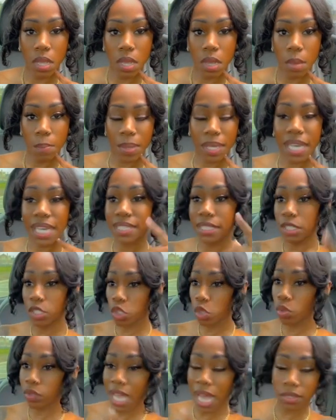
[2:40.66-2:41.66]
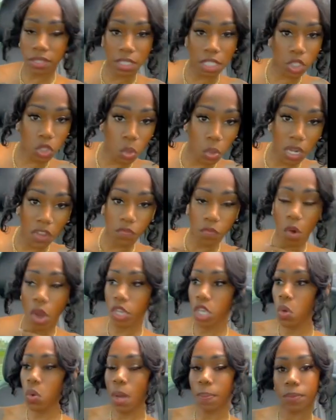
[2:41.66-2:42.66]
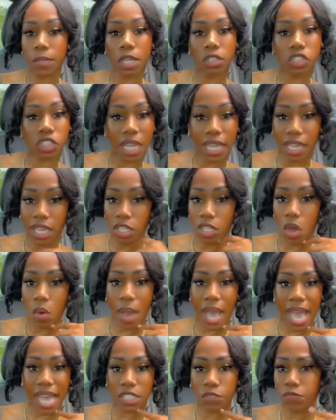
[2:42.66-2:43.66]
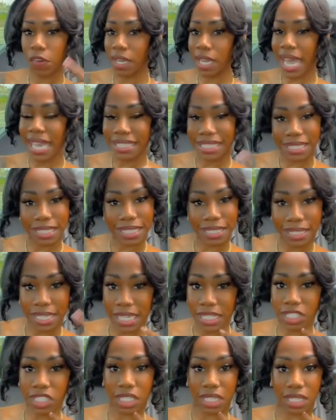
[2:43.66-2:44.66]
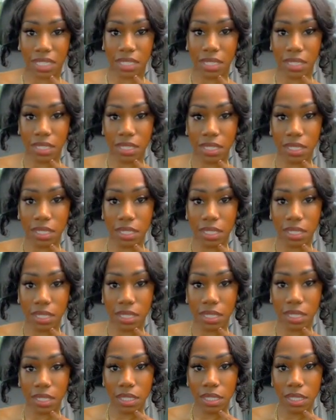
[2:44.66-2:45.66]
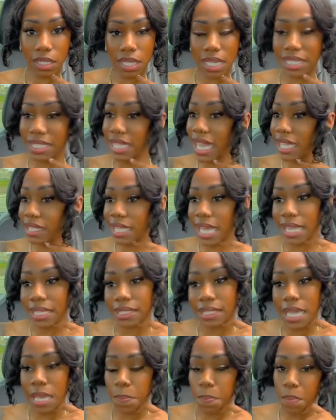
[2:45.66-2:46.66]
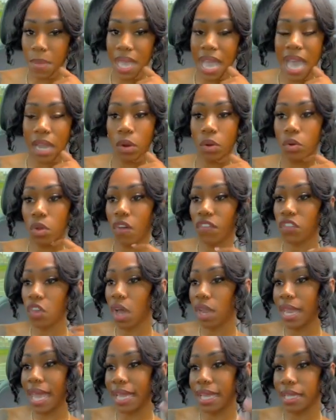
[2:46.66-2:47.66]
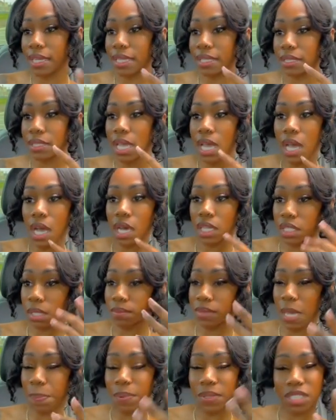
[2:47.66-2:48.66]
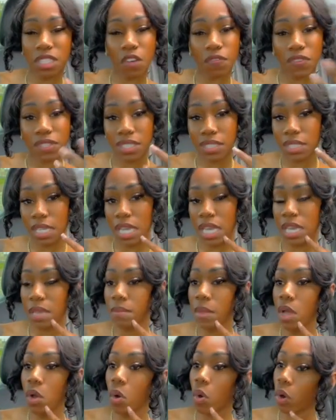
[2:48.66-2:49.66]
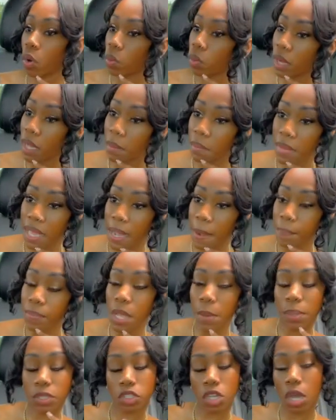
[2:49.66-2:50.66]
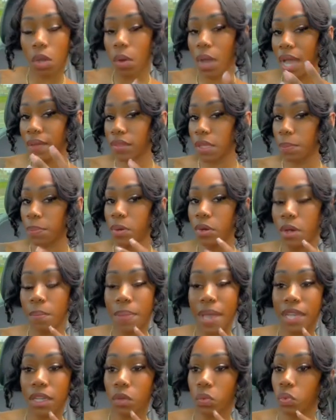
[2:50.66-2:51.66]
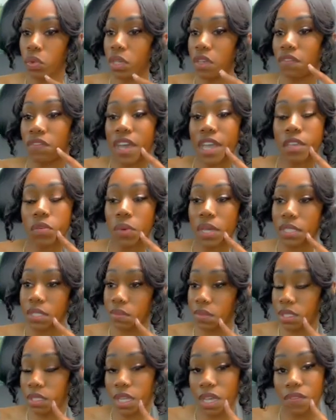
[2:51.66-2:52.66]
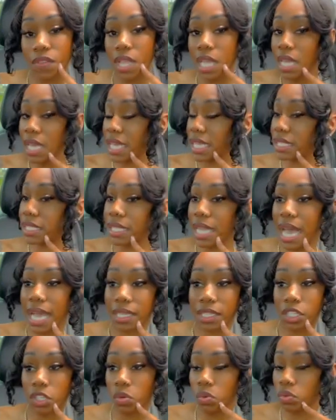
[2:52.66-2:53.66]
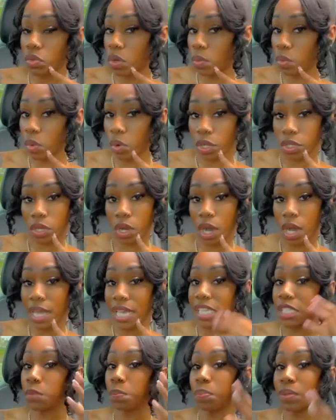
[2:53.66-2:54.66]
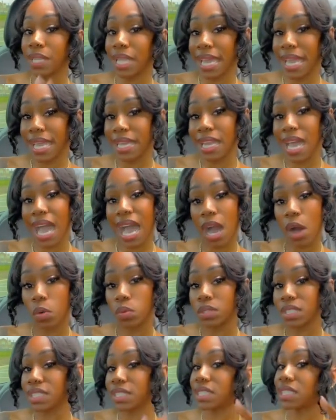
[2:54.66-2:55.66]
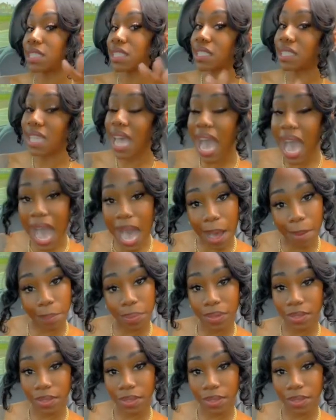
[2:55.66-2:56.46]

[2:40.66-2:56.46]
Because in 2024, you up there shaking your ass for likes and attention. It's not that deep, man. I don't know if y'all lacking some type of self-esteem or what, man. But y'all gonna have to pull back and reevaluate some stuff. It's not cute no more, y'all. It's played out. Stop.